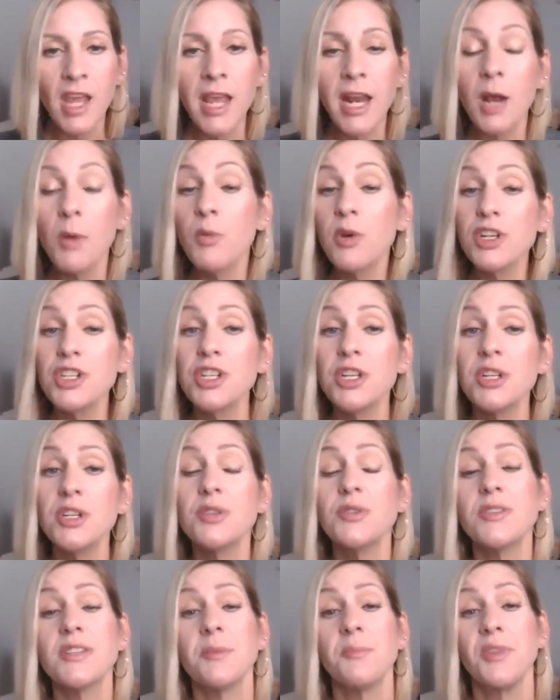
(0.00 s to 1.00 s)
And I want you to
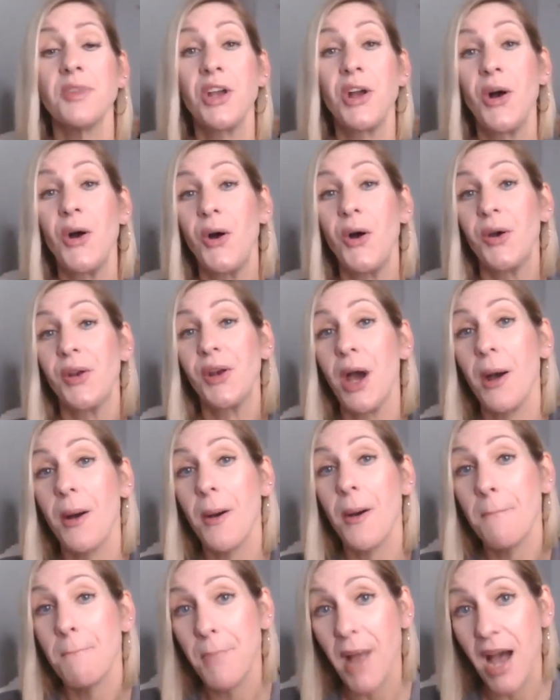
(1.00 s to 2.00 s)
do something called
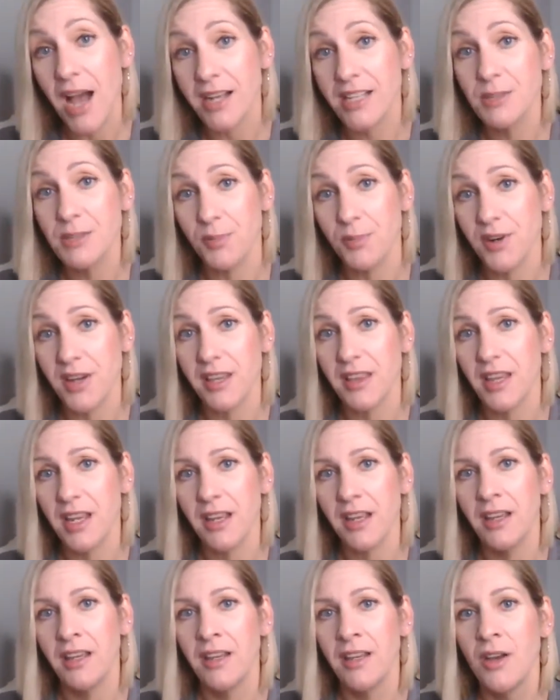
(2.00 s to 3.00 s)
box
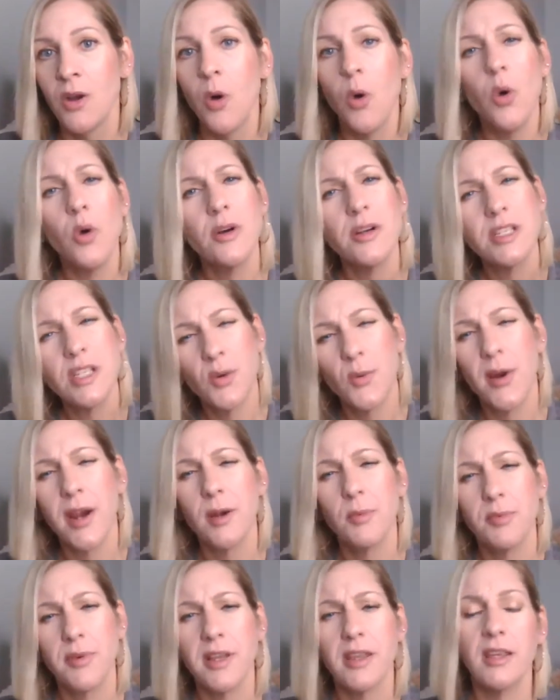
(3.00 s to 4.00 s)
breathing or
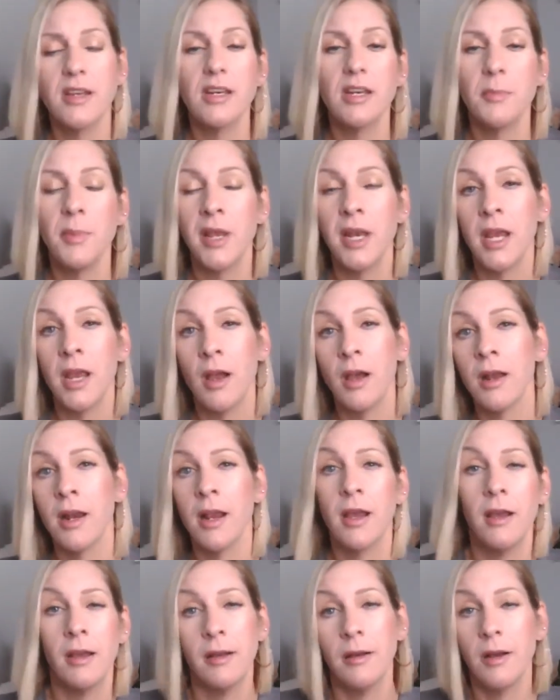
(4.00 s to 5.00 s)
square breathing, depending on
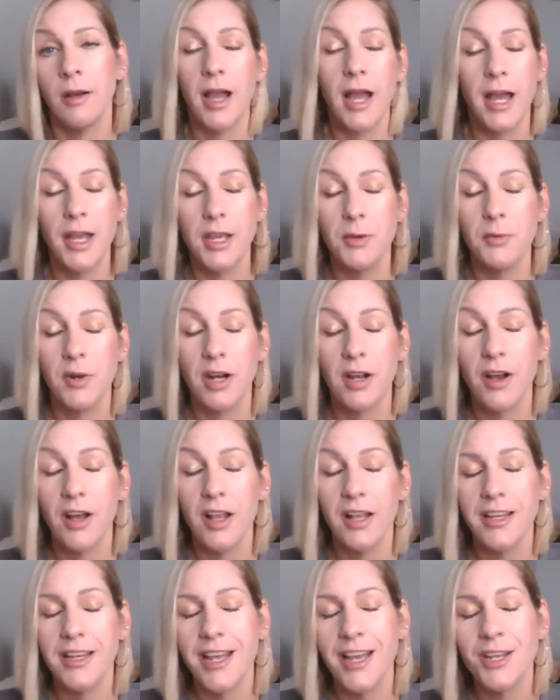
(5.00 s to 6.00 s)
how you want to
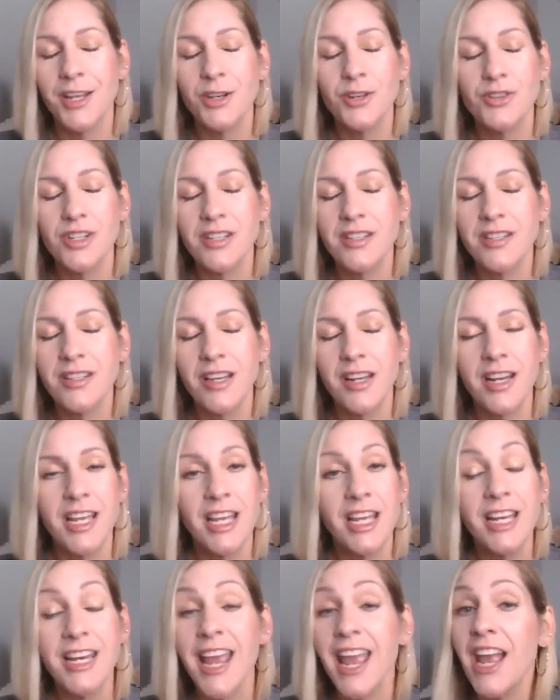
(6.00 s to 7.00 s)
call it. And you're just going
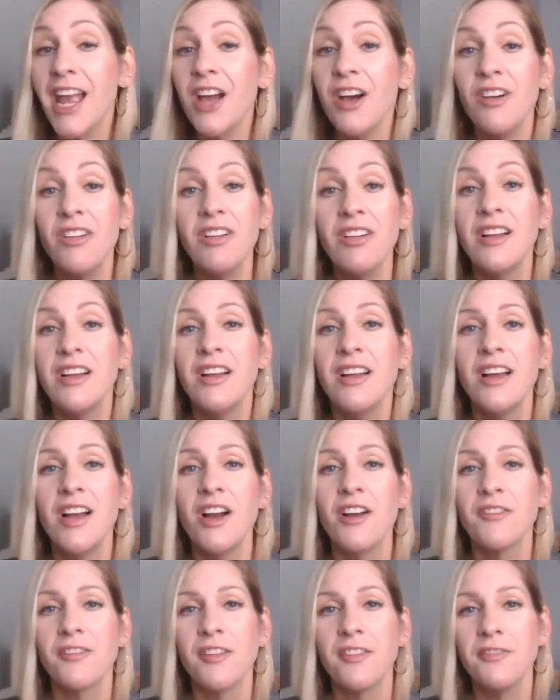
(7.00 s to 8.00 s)
to inhale
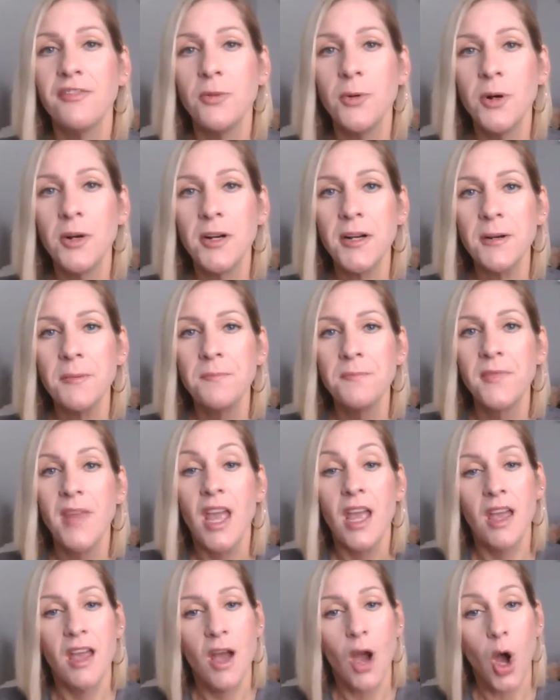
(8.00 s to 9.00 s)
for 4,
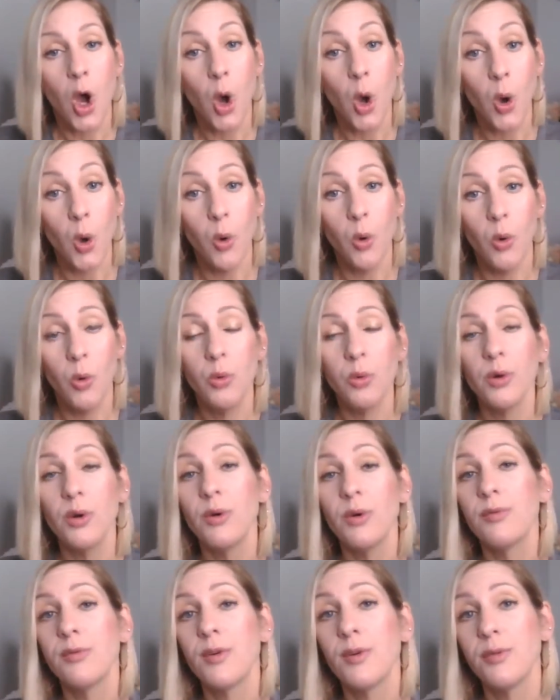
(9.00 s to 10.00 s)
hold
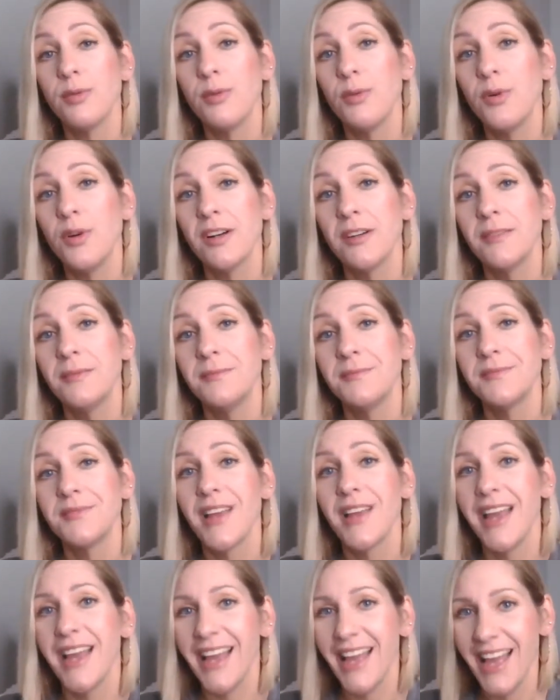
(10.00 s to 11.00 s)
for 4,
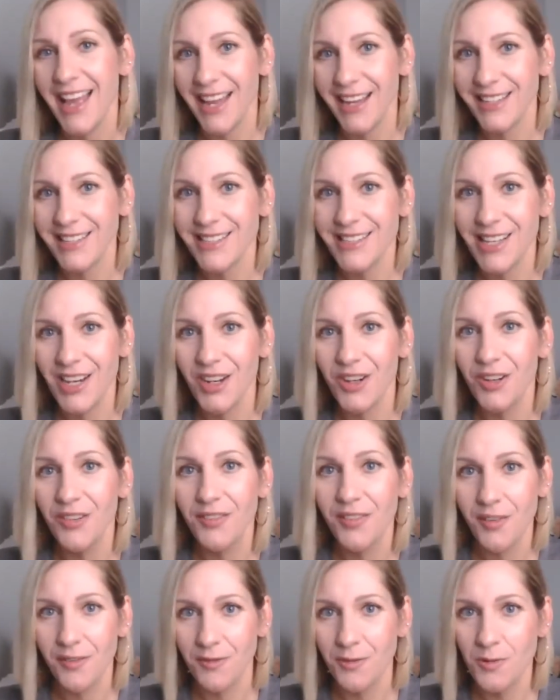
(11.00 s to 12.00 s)
exhale
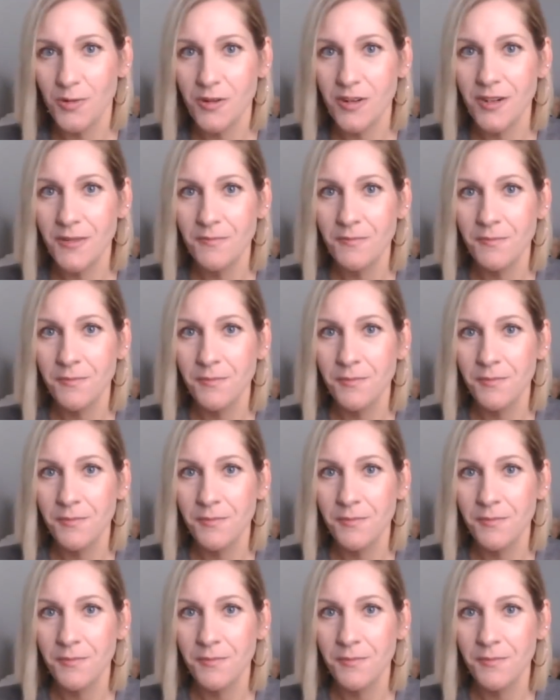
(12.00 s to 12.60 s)
for 4,